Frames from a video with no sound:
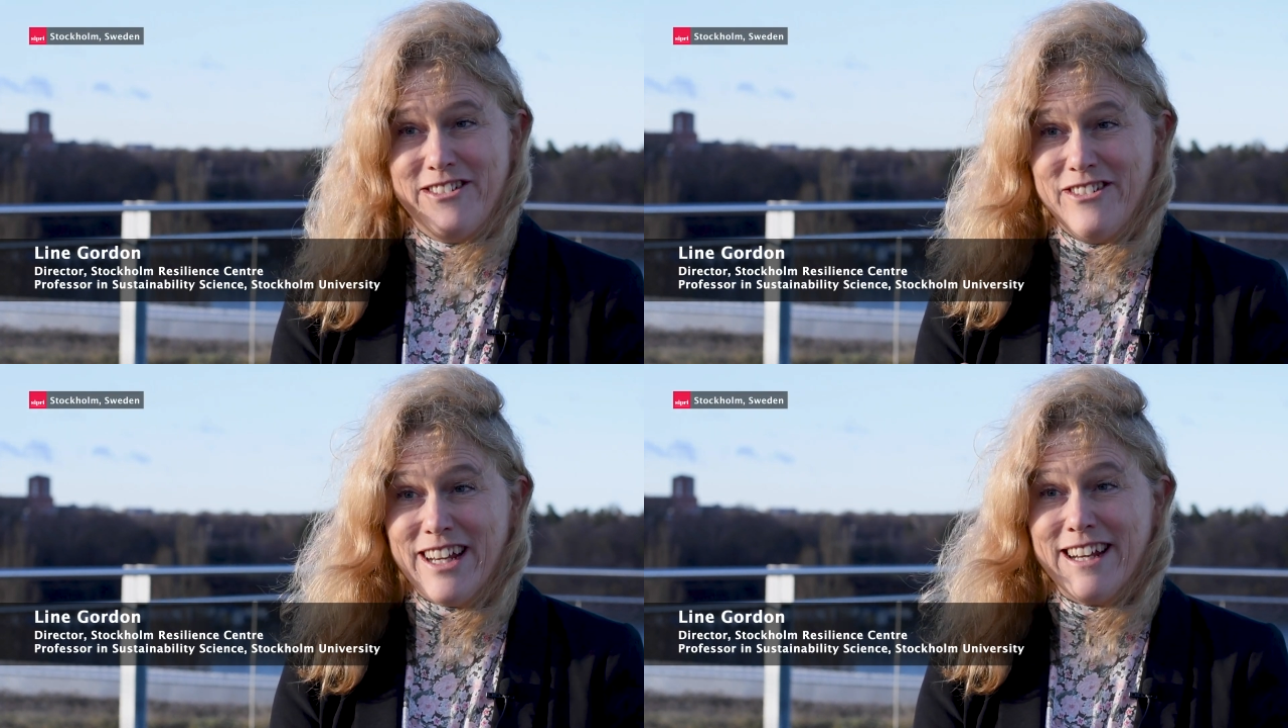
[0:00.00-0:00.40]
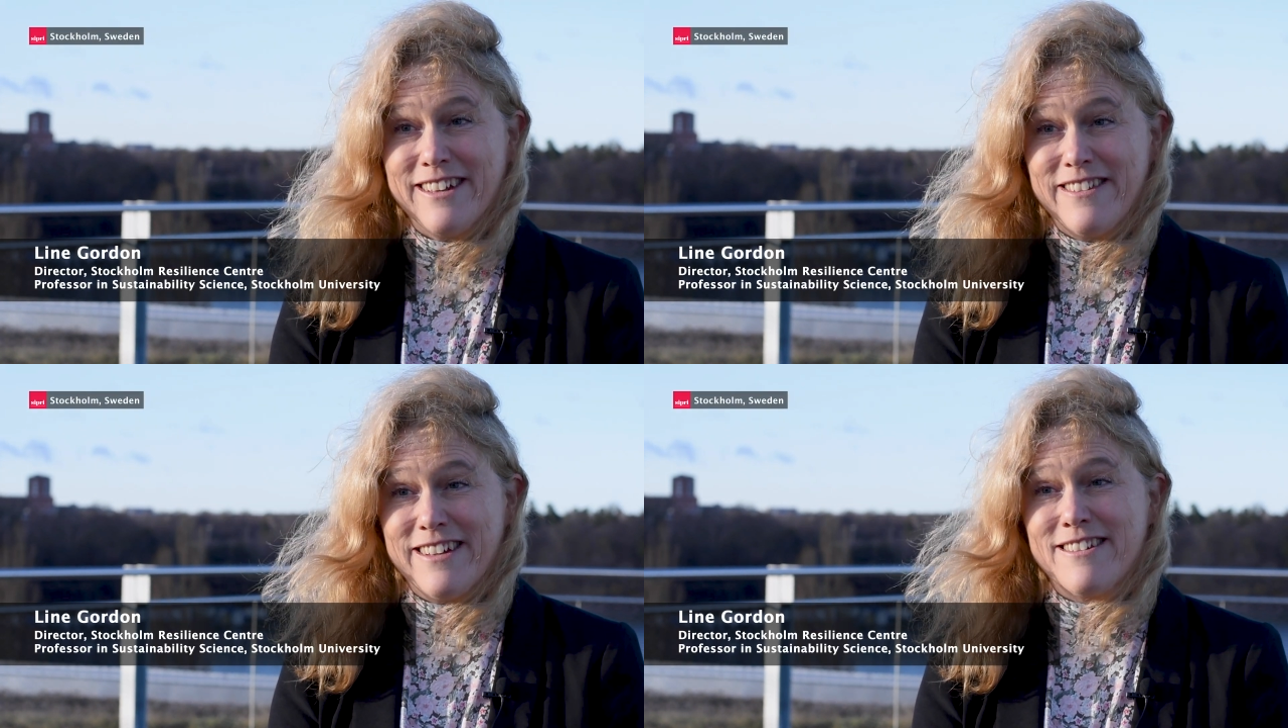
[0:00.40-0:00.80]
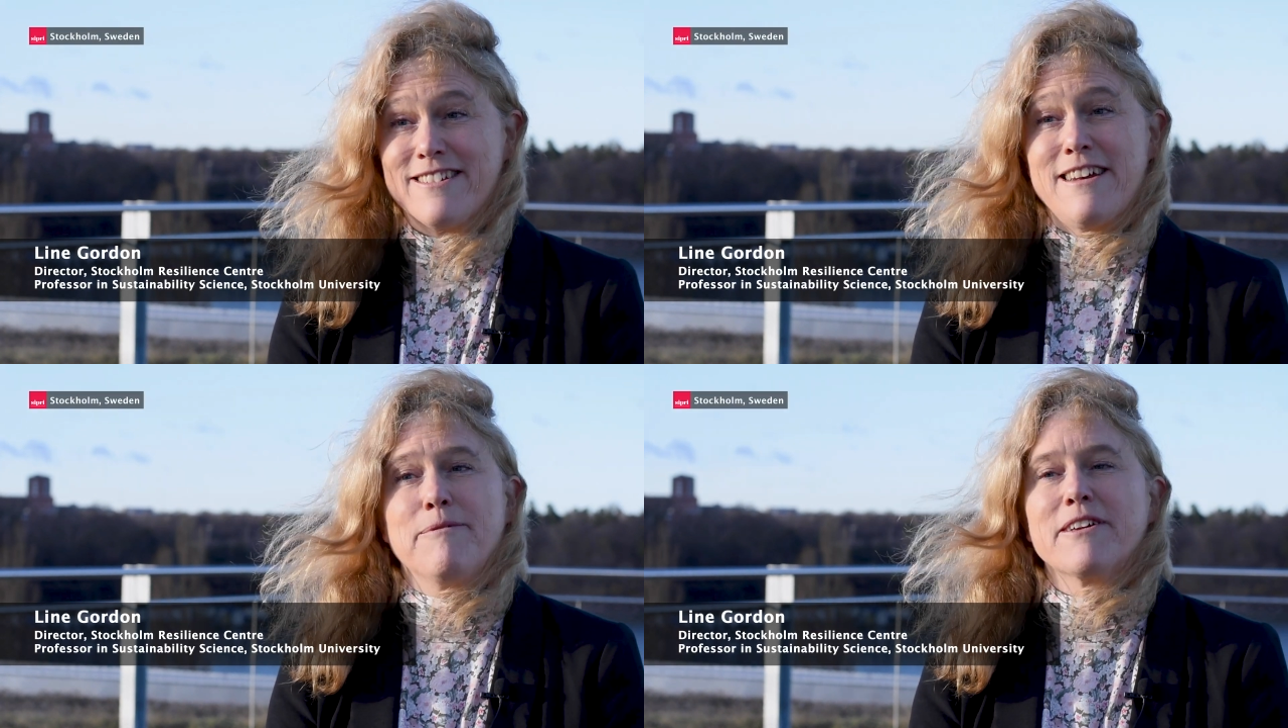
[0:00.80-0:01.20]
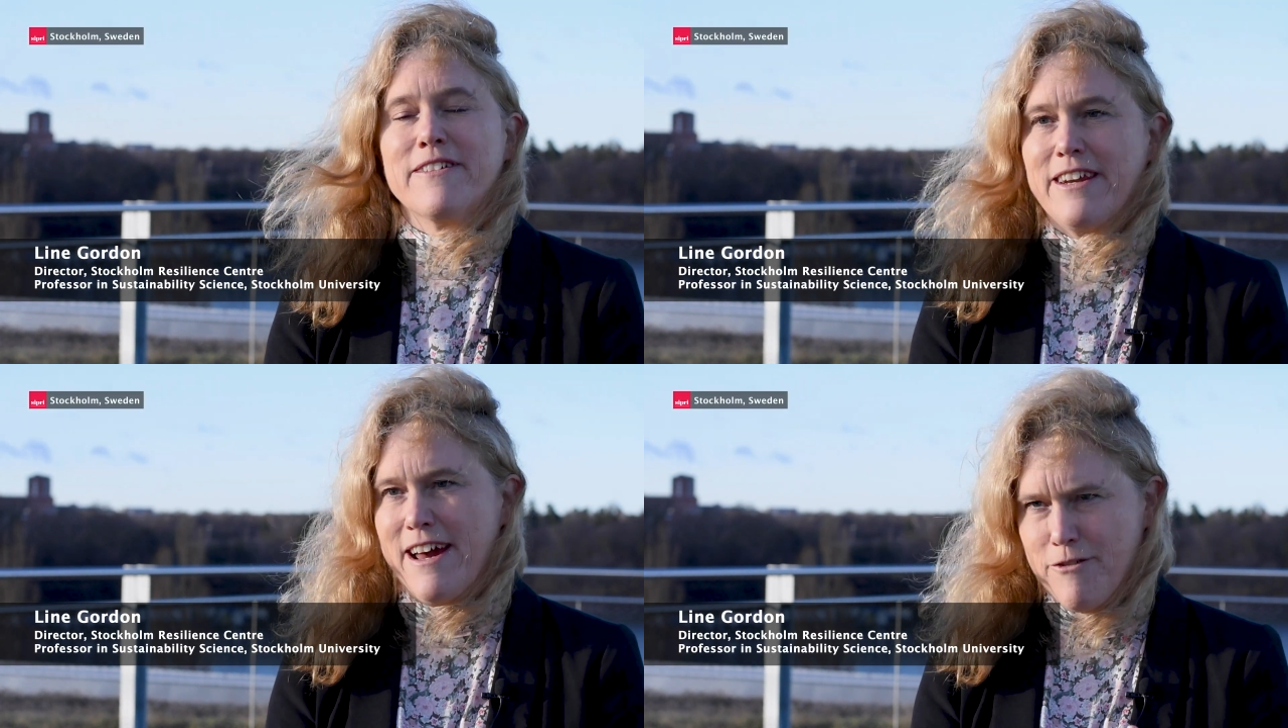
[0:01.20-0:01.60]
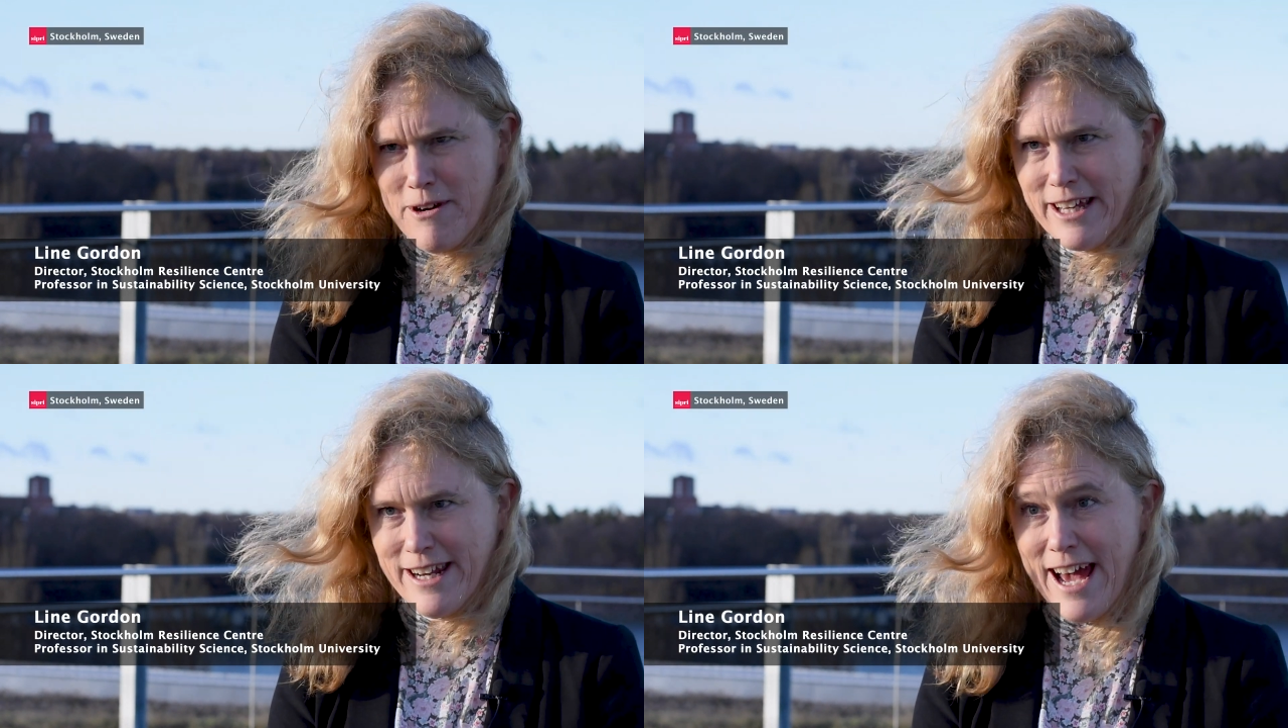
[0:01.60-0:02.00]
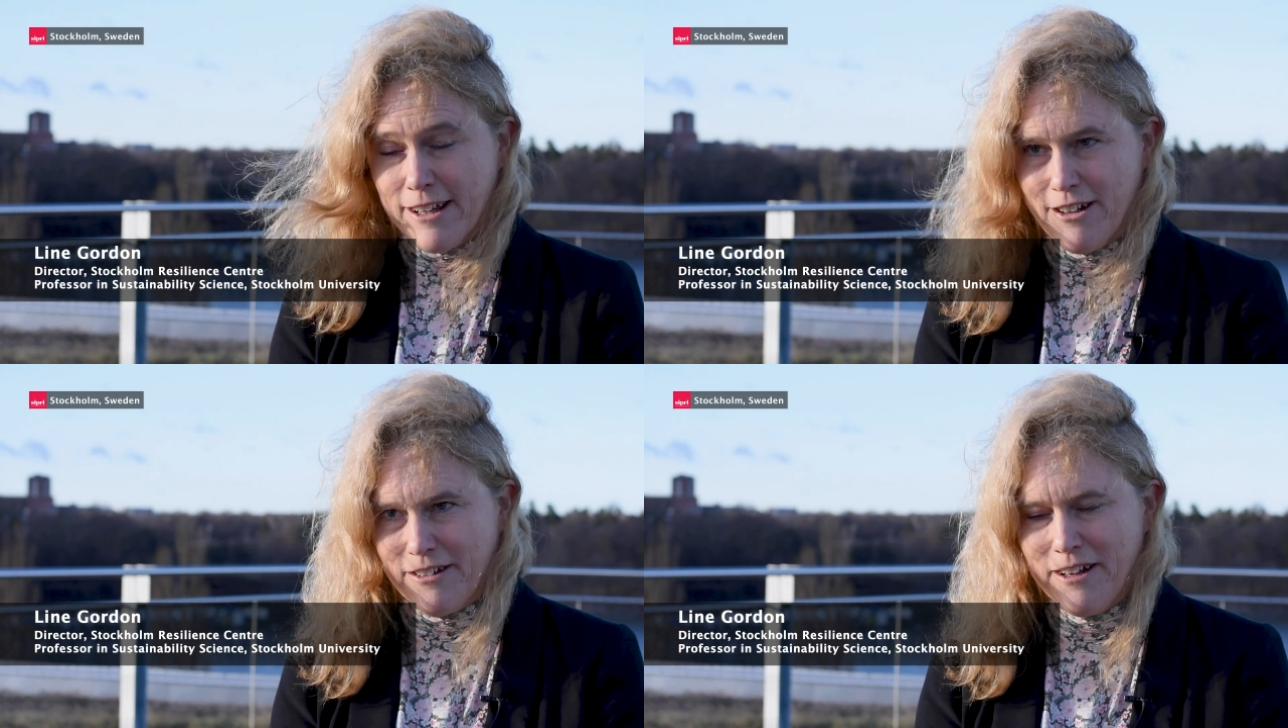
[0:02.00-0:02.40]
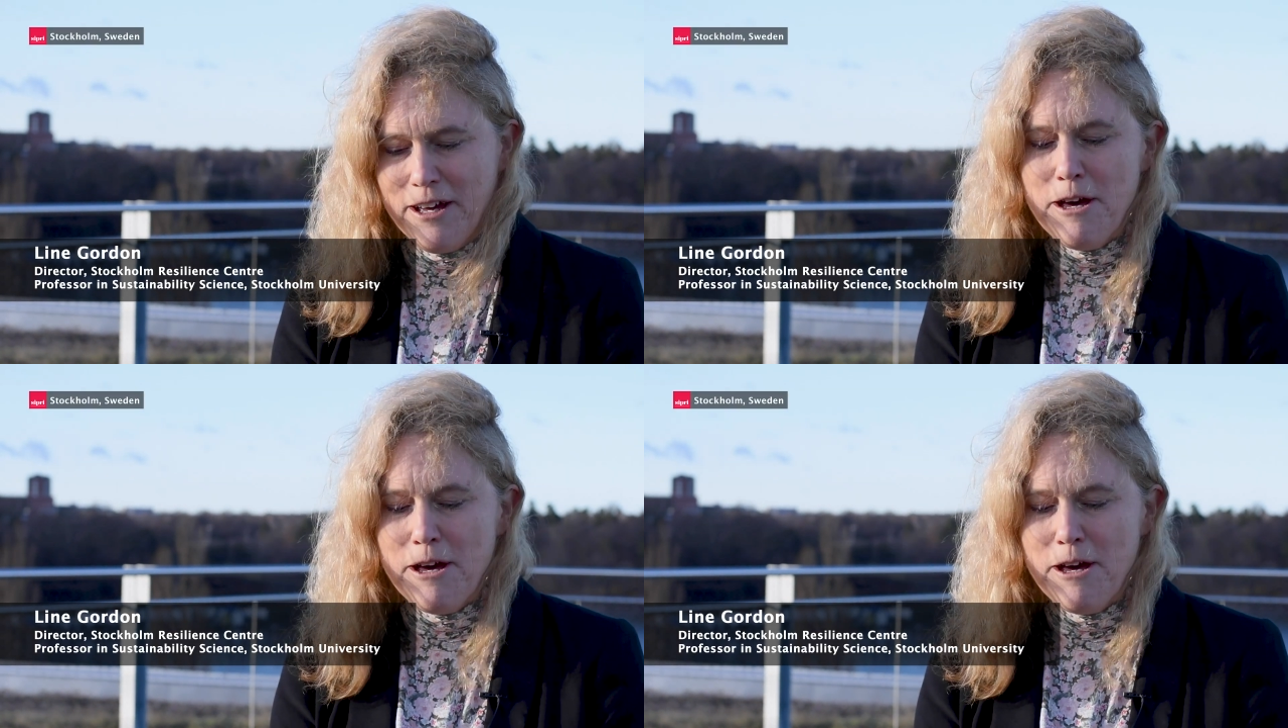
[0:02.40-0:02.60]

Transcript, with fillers: Really, this is something that everyone can act on.